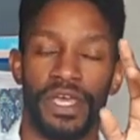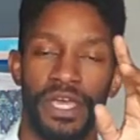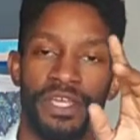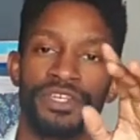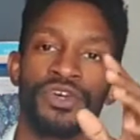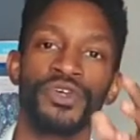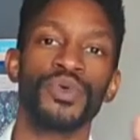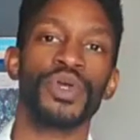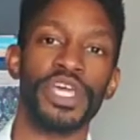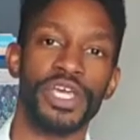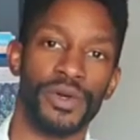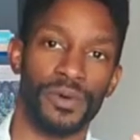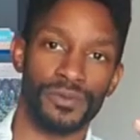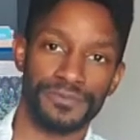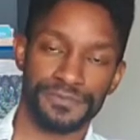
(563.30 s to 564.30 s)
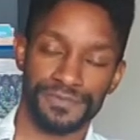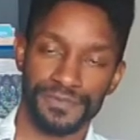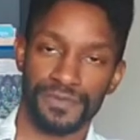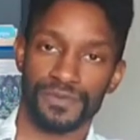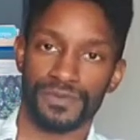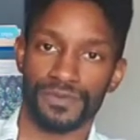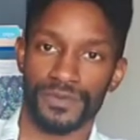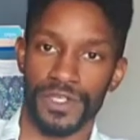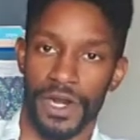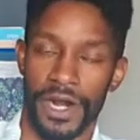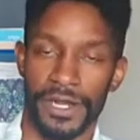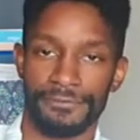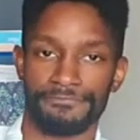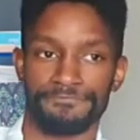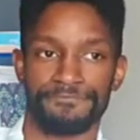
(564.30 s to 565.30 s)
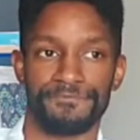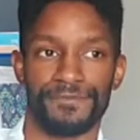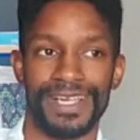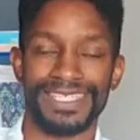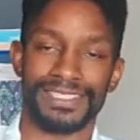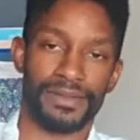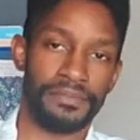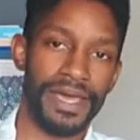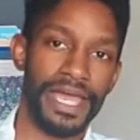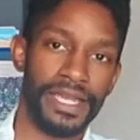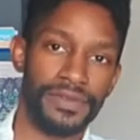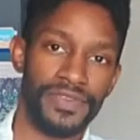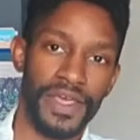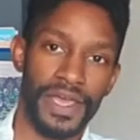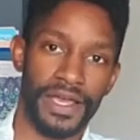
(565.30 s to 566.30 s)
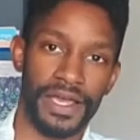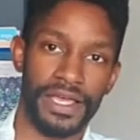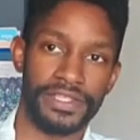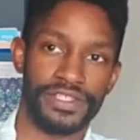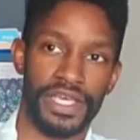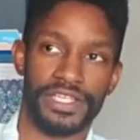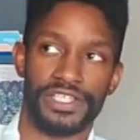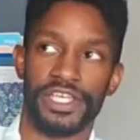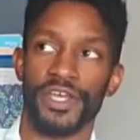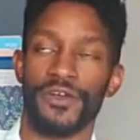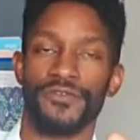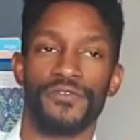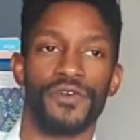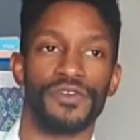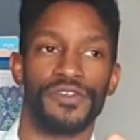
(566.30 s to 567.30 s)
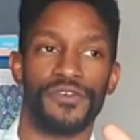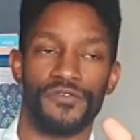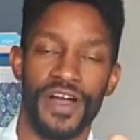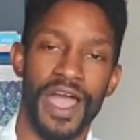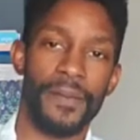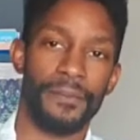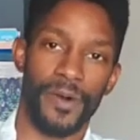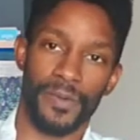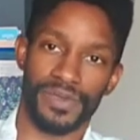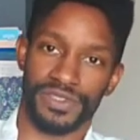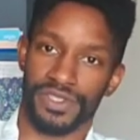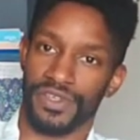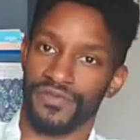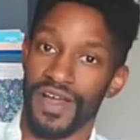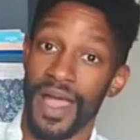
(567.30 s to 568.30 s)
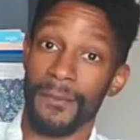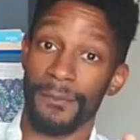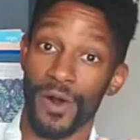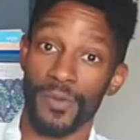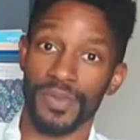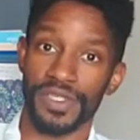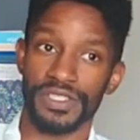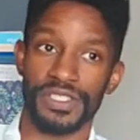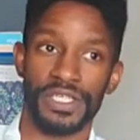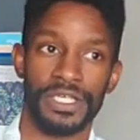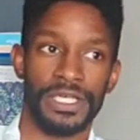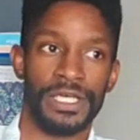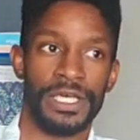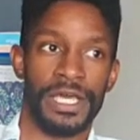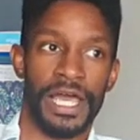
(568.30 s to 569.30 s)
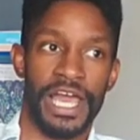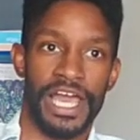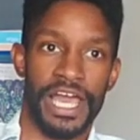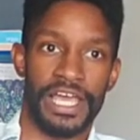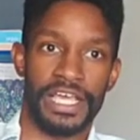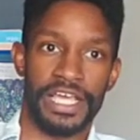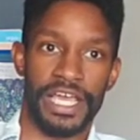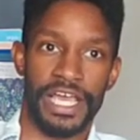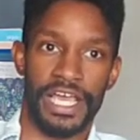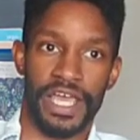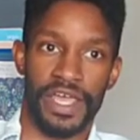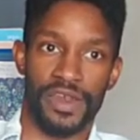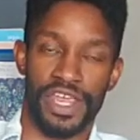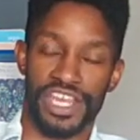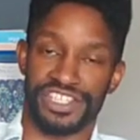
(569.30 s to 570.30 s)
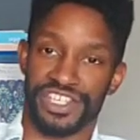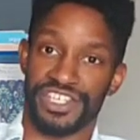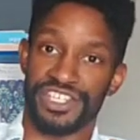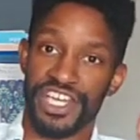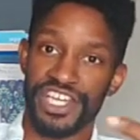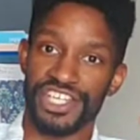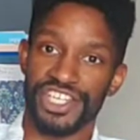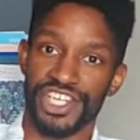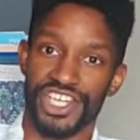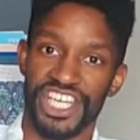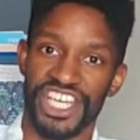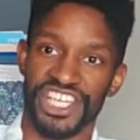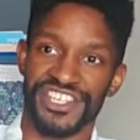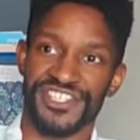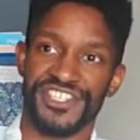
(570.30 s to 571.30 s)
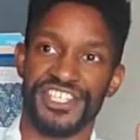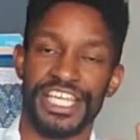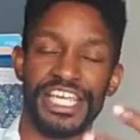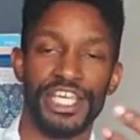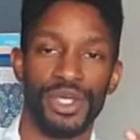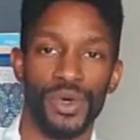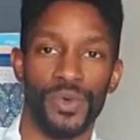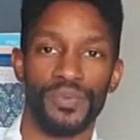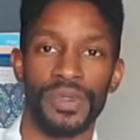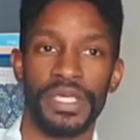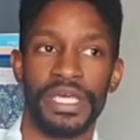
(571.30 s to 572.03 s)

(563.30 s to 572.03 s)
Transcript: Until you heal, all right. That's the main thing. It's it's here for a divine purpose. The divine purpose and its intention is to heal.